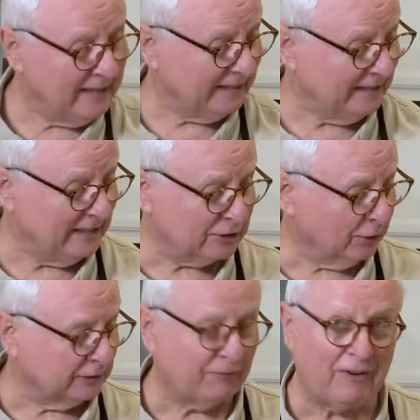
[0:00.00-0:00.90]
This
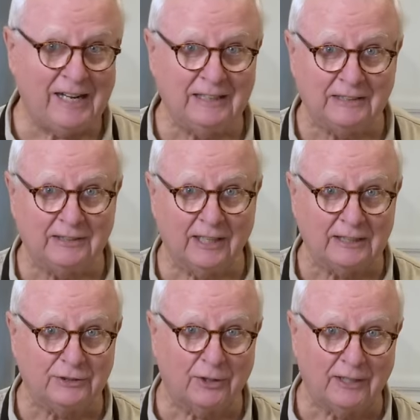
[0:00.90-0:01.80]
looked fine until I
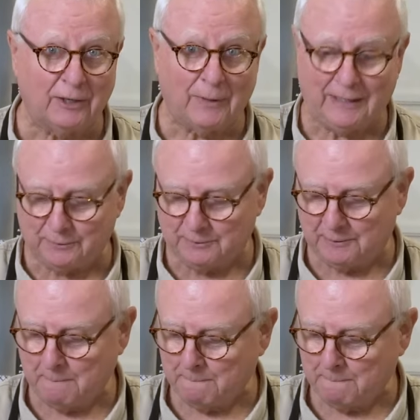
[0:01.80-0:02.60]
stirred it around.